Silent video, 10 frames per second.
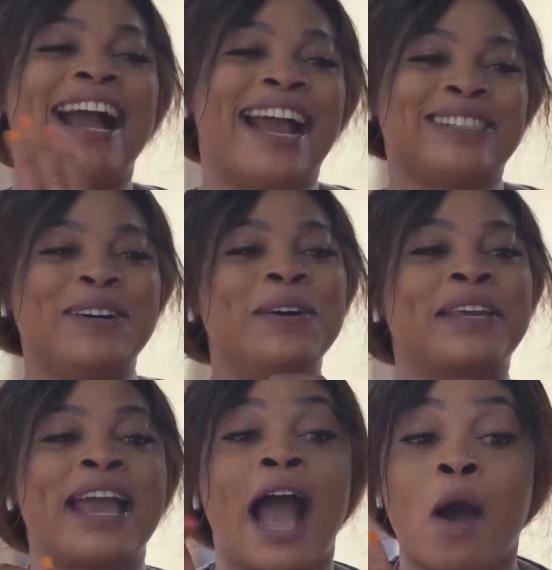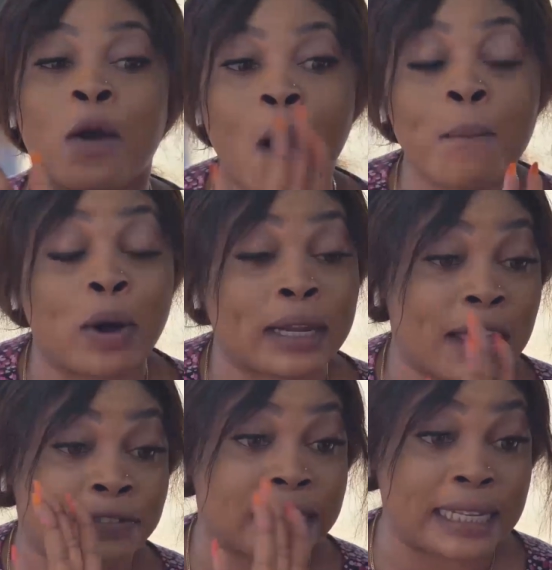Guys, okay, I'll come on
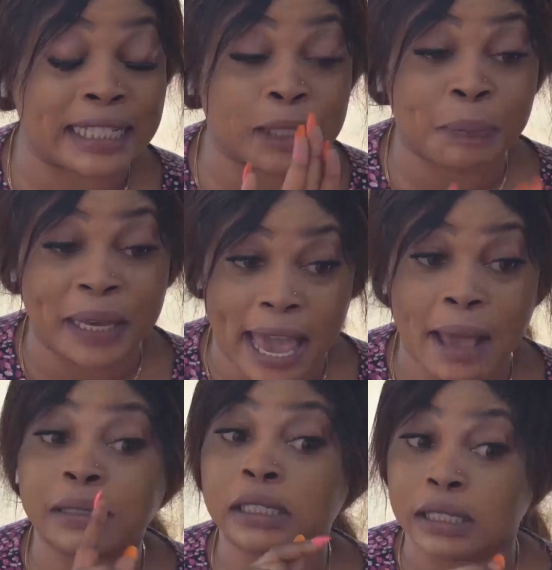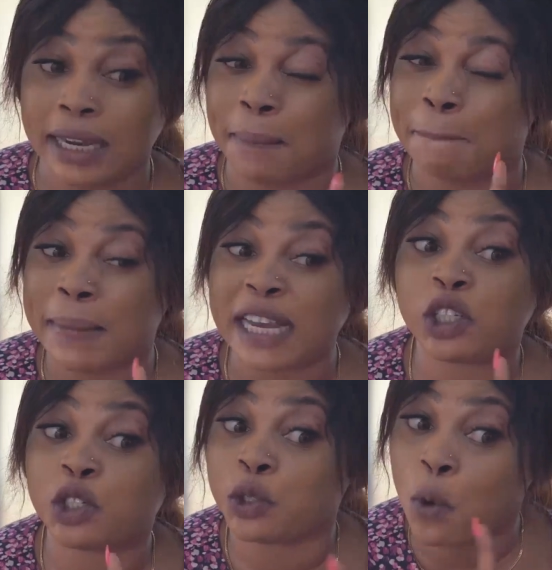live 6 p.m. today. Make
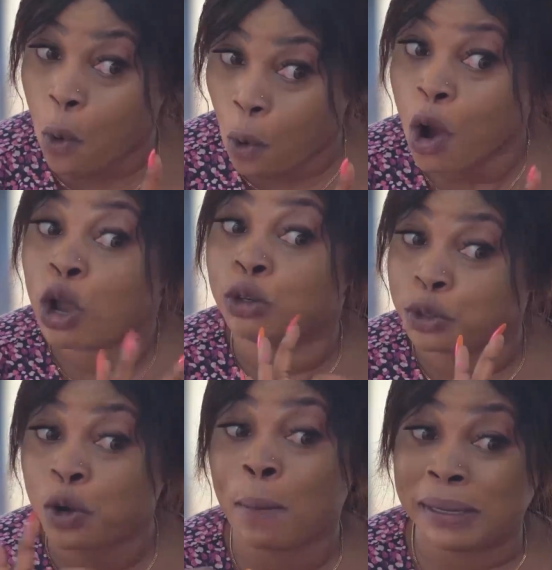sure you do not